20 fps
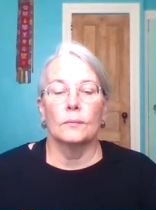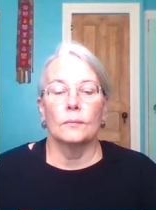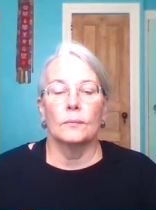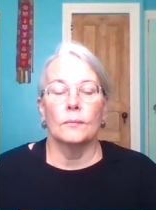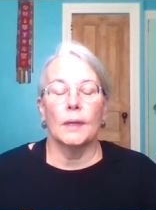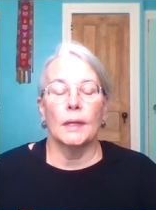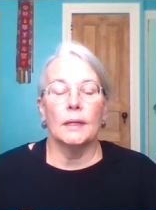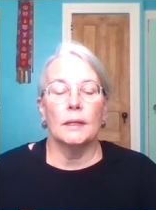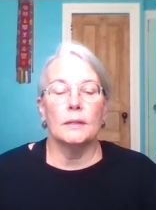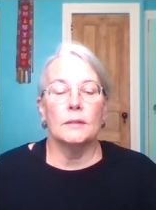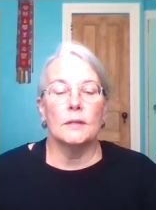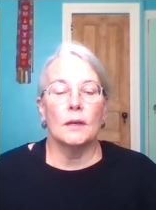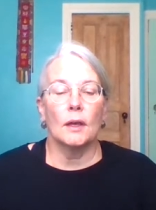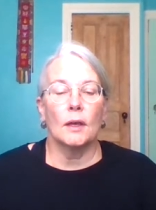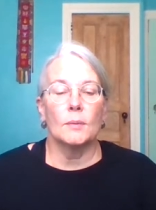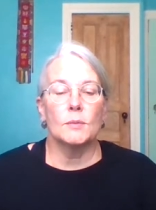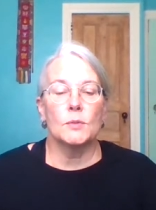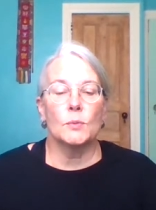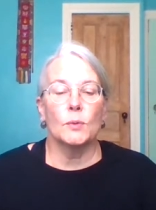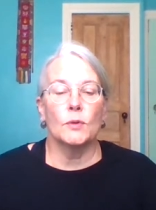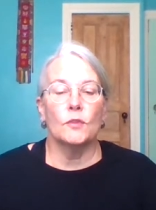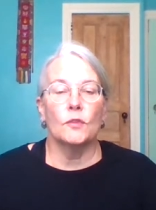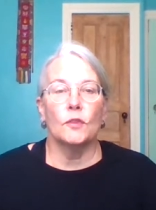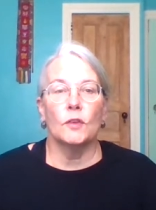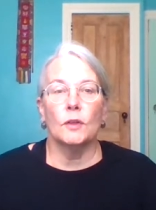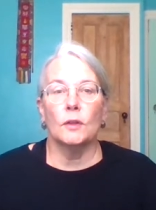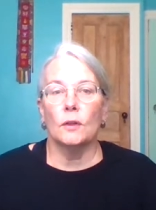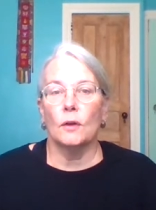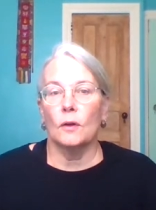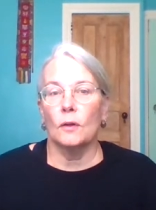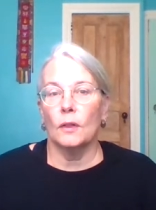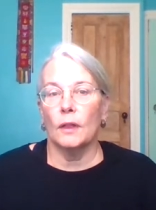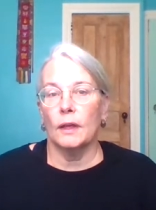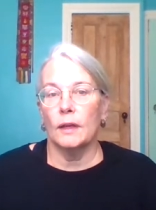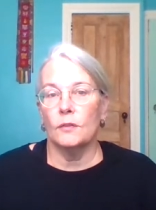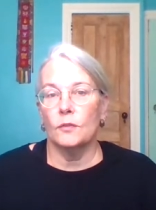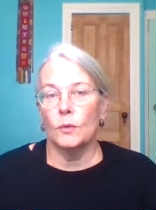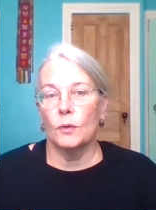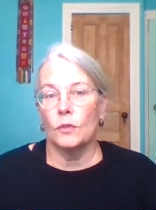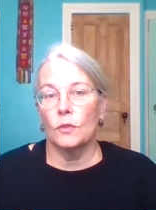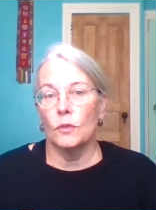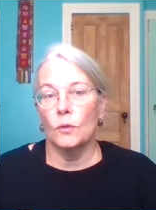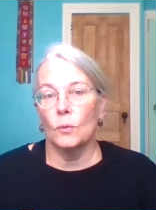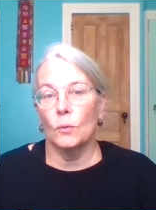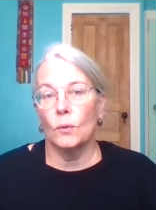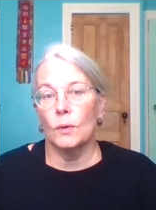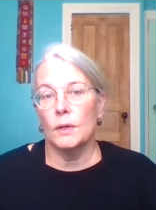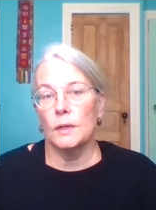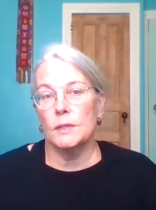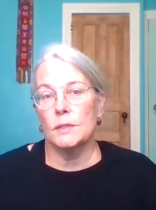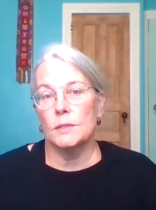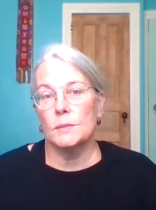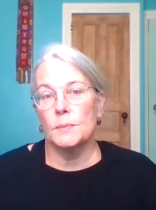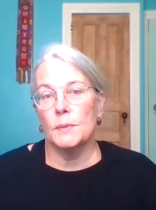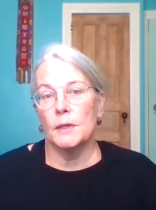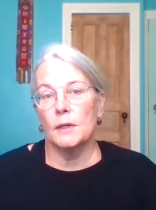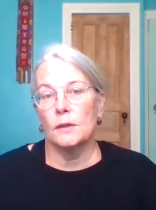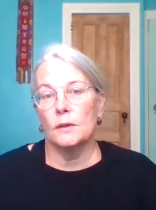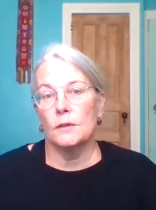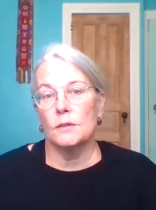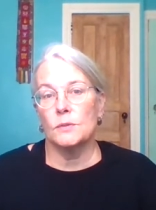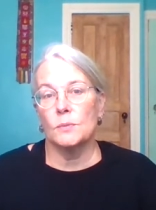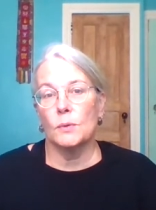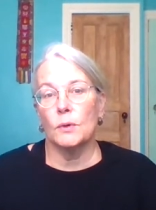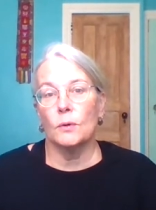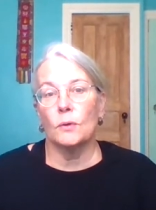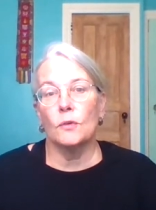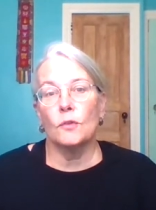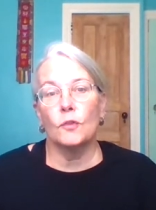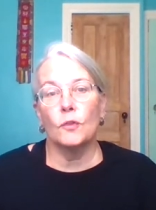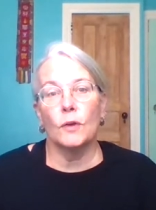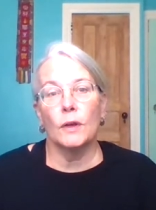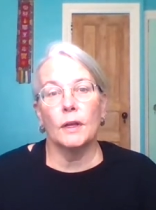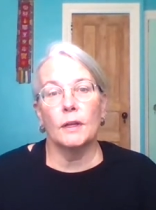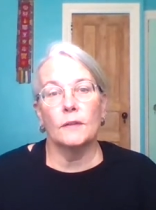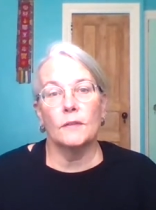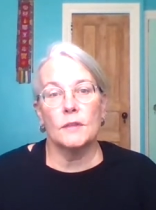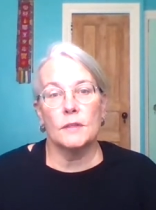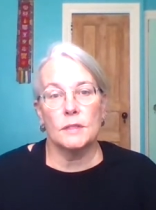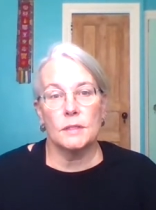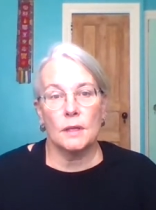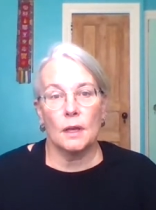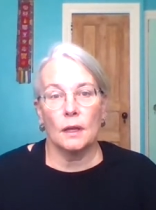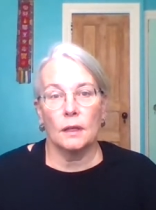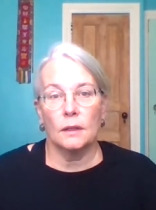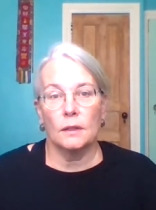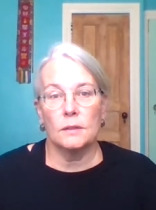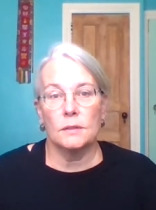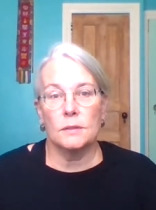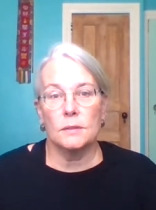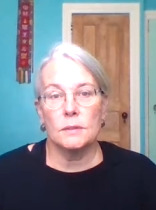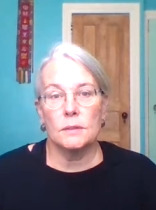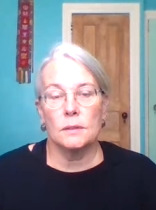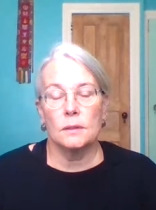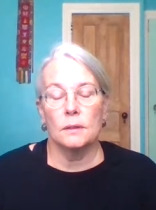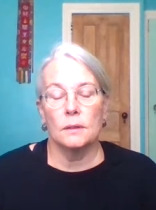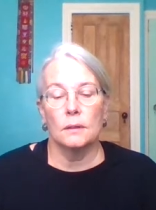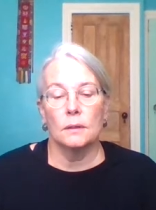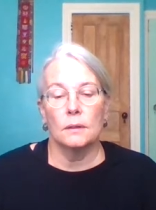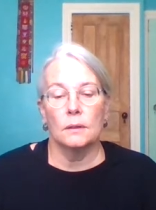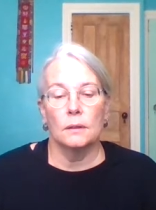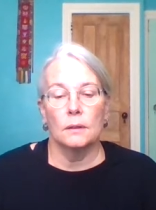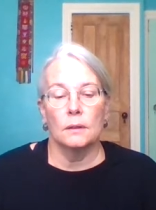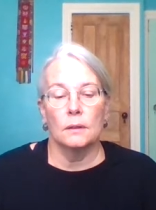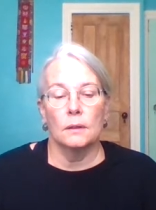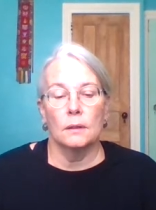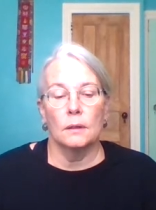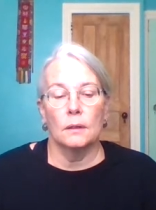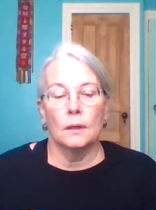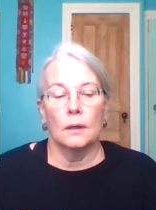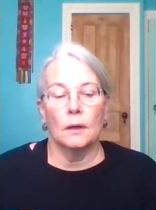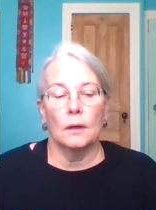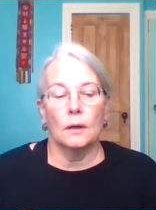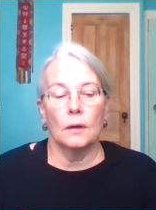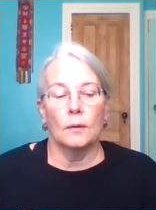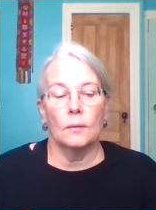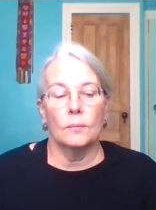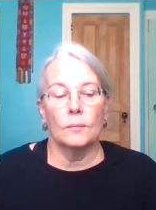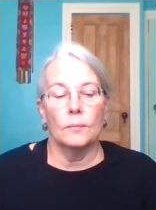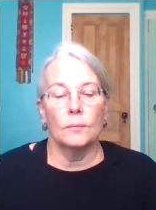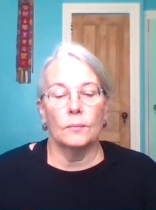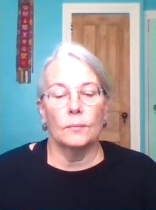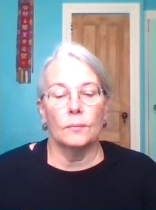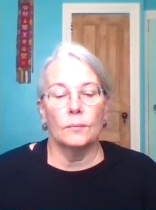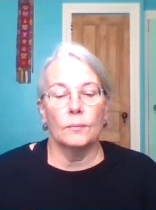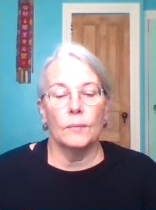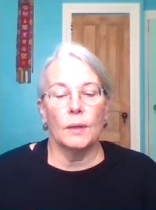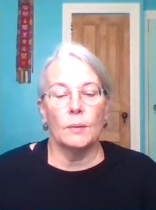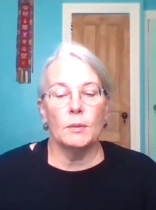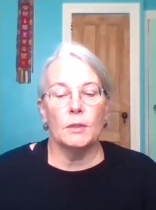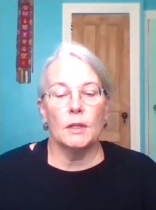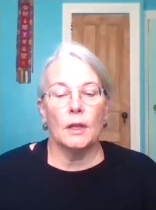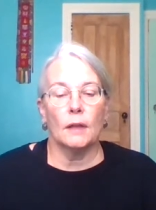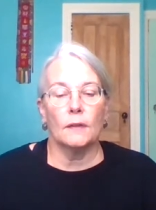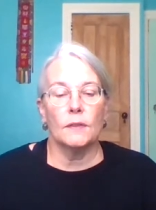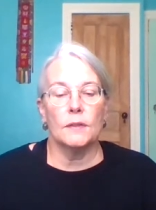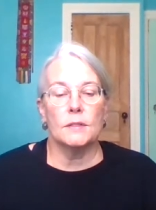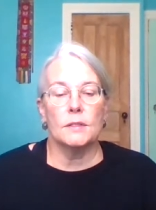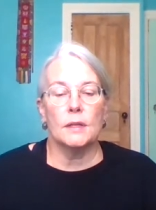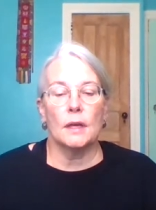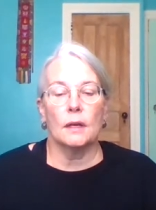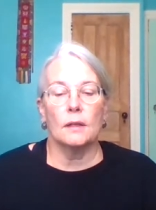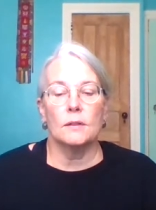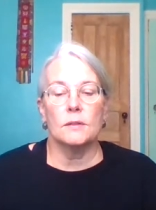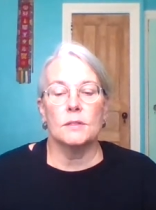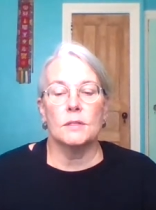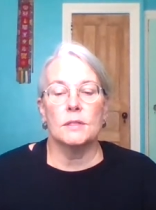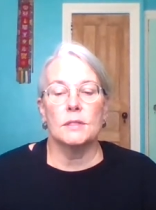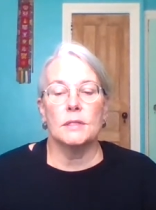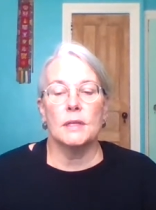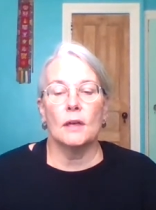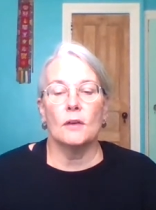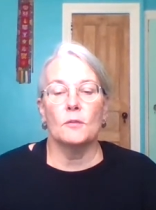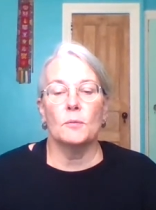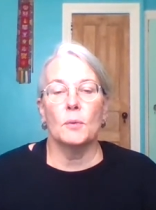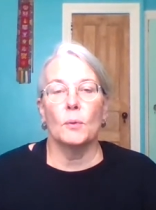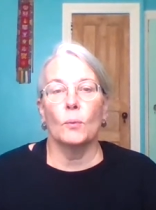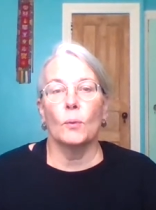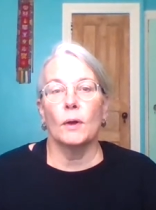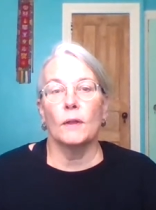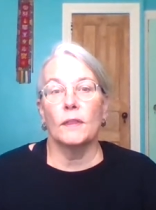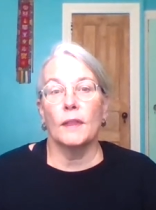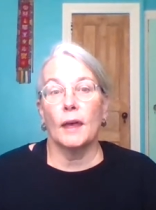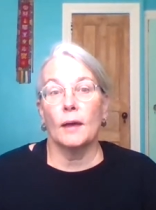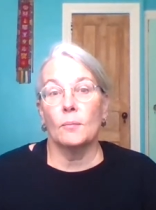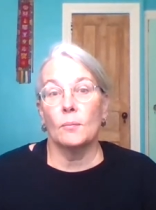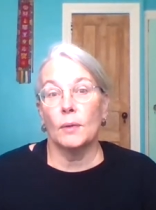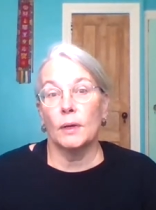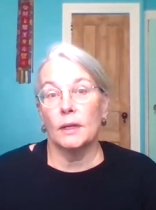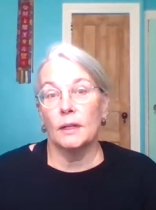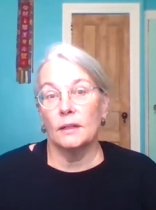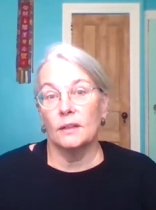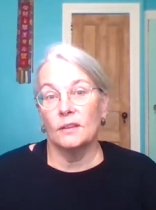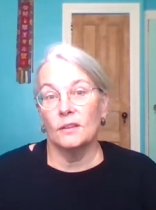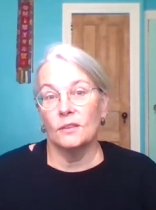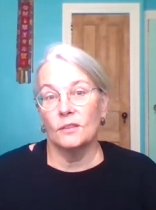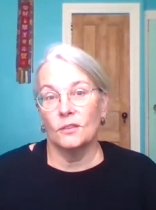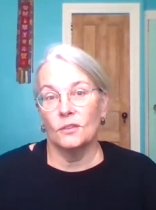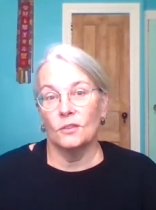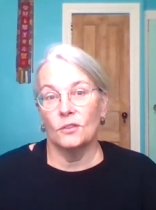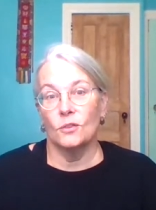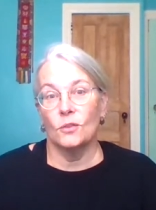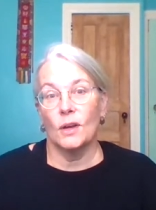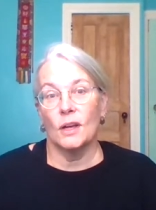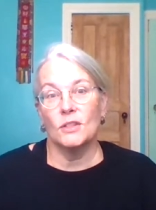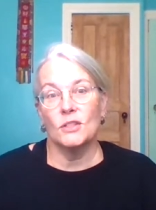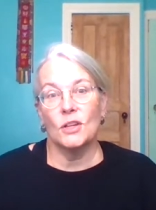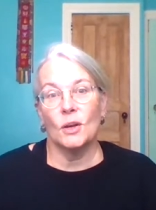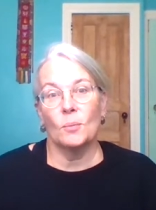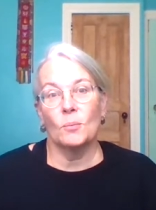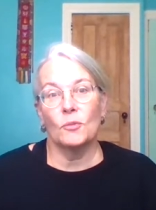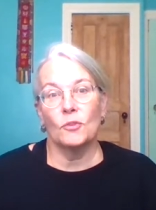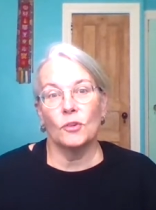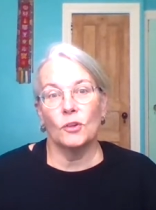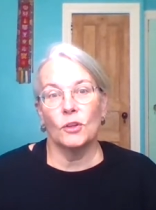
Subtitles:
Many times we fill our life with noise because we're afraid of the silence. Maybe not the silence itself, but what that might dredge up for